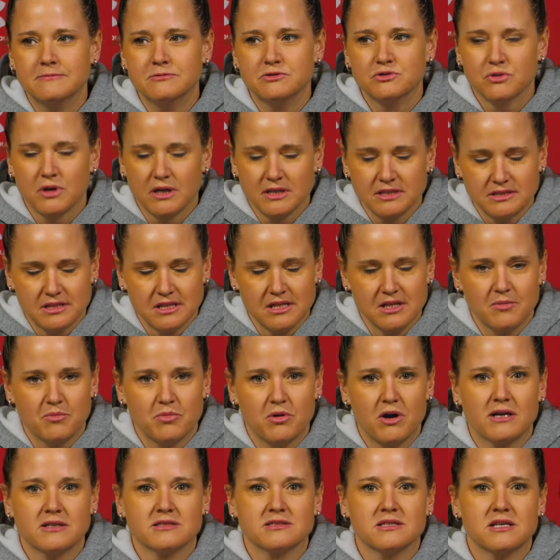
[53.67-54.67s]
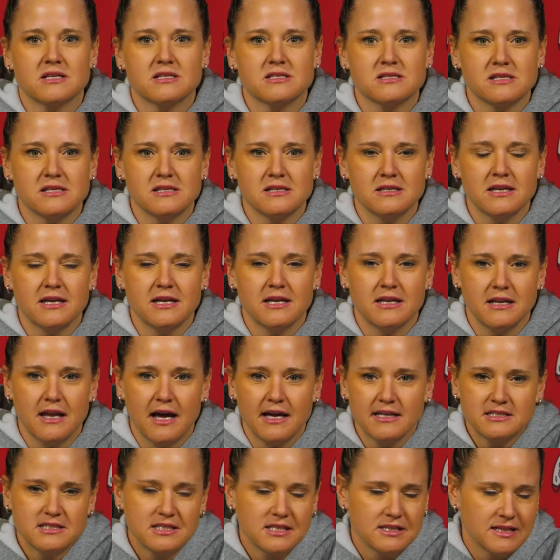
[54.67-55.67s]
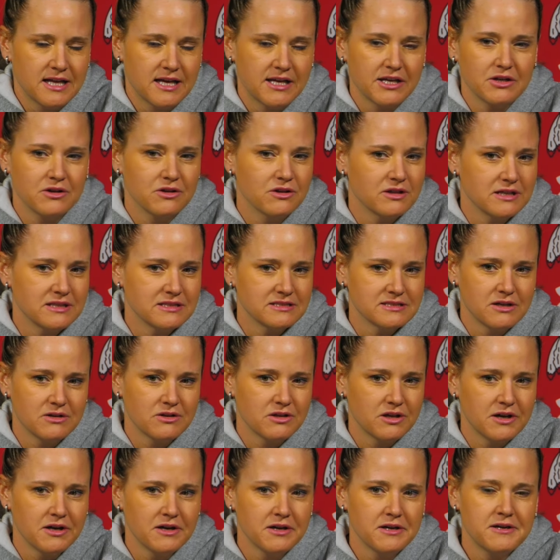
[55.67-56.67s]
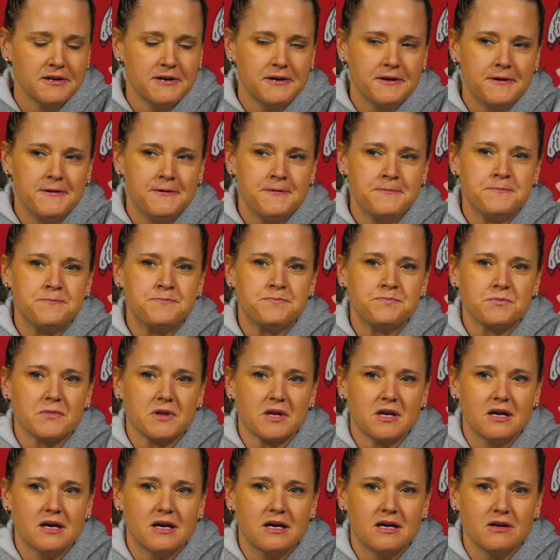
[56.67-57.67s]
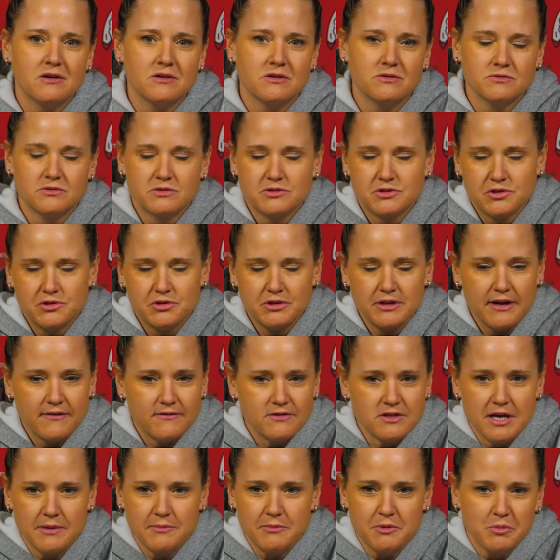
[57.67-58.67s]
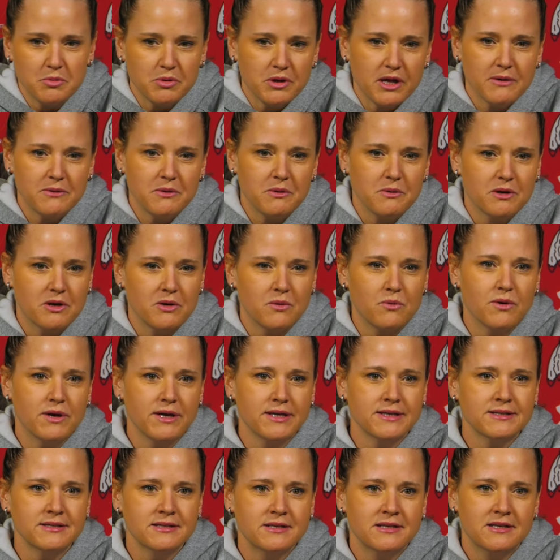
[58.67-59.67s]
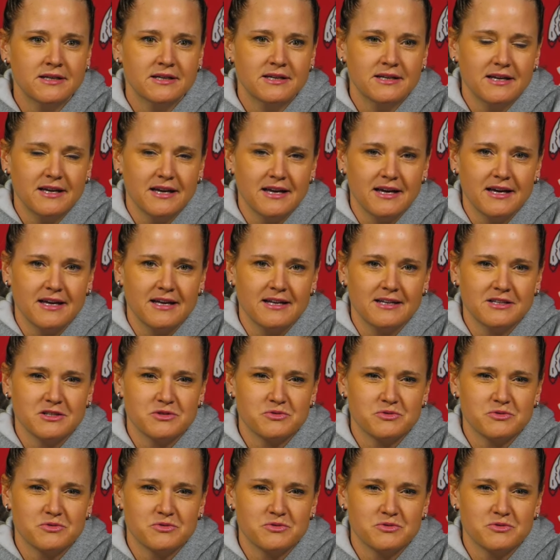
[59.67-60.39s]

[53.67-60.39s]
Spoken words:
trusting the process, and I see a lot of good things out there. Certainly every time we play we want to win, and